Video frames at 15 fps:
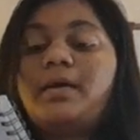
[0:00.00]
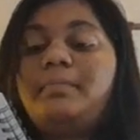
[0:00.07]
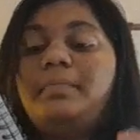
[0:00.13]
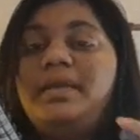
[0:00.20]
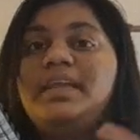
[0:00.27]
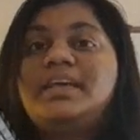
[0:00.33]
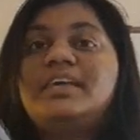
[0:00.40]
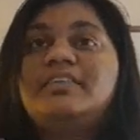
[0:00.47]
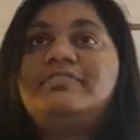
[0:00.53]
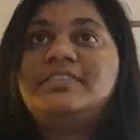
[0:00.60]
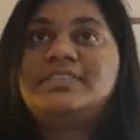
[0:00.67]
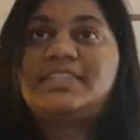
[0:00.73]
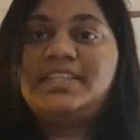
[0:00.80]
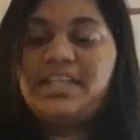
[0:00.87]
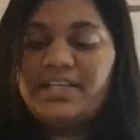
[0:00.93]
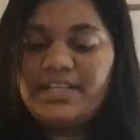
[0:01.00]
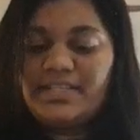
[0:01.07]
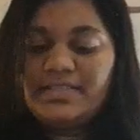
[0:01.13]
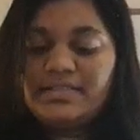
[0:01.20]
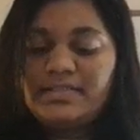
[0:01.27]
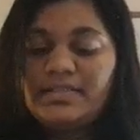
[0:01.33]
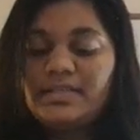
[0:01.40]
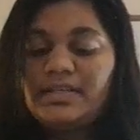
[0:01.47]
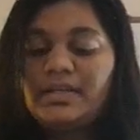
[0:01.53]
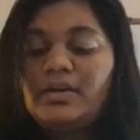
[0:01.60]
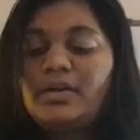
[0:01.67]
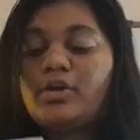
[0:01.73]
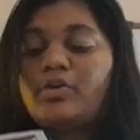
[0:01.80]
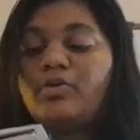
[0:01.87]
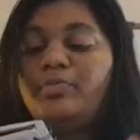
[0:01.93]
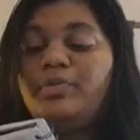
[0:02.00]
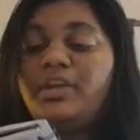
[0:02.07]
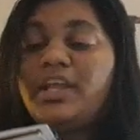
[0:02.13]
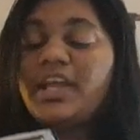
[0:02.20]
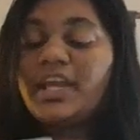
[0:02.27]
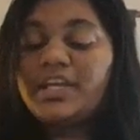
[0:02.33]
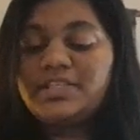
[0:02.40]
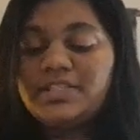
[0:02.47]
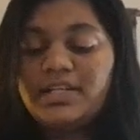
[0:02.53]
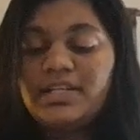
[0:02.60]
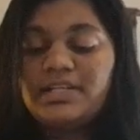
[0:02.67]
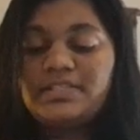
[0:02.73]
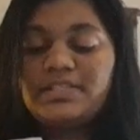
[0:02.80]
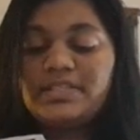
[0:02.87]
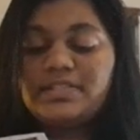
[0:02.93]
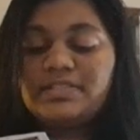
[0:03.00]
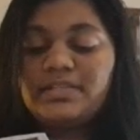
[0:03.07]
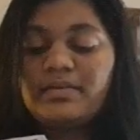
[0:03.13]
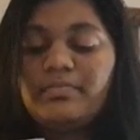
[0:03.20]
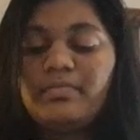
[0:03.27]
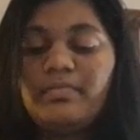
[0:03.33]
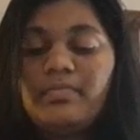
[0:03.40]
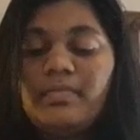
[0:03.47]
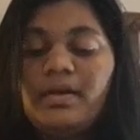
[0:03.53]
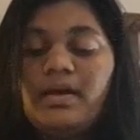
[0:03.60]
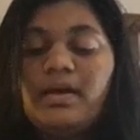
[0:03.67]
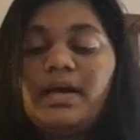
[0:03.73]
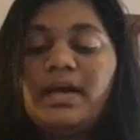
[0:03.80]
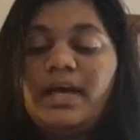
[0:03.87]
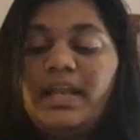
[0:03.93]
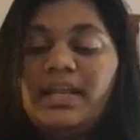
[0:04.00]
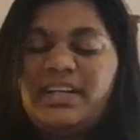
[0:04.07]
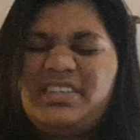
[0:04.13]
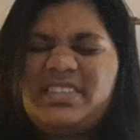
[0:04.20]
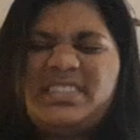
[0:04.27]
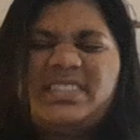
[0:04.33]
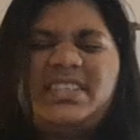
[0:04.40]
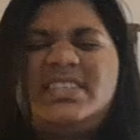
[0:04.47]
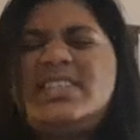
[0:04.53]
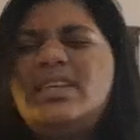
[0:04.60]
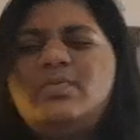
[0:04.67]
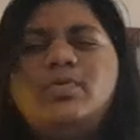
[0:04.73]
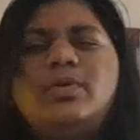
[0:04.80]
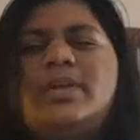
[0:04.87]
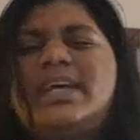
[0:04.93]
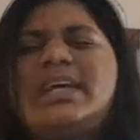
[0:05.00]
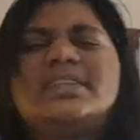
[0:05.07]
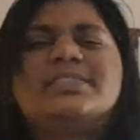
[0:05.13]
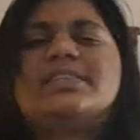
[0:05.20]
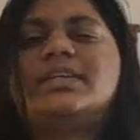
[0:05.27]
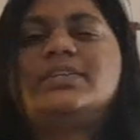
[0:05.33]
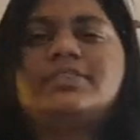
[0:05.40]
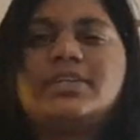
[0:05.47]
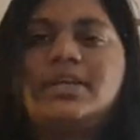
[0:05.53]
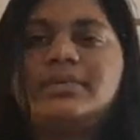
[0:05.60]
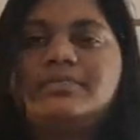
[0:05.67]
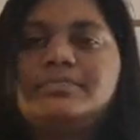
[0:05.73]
medical facilities, communication and system, electricity, water, etc.